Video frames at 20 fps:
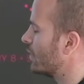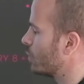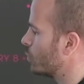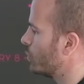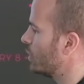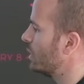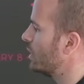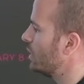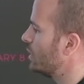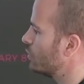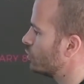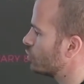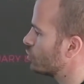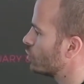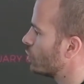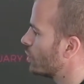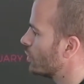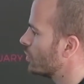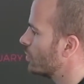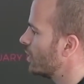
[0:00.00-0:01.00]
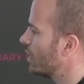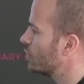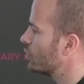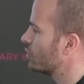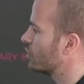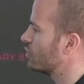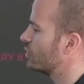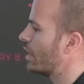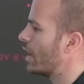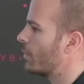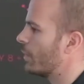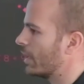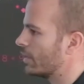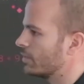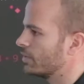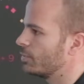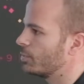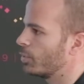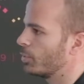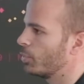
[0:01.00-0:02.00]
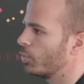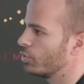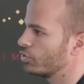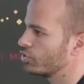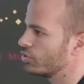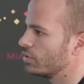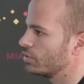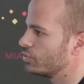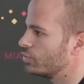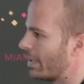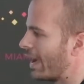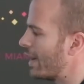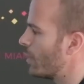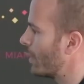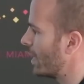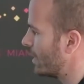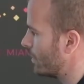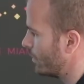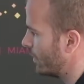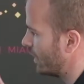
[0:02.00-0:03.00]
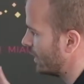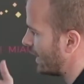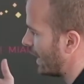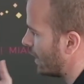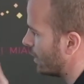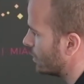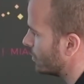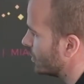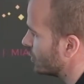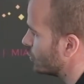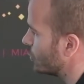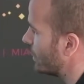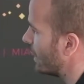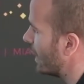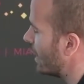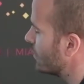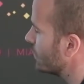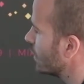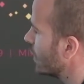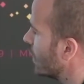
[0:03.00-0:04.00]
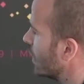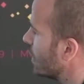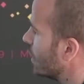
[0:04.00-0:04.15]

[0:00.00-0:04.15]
that we need to store the matrix directly proportional to how many elements we have.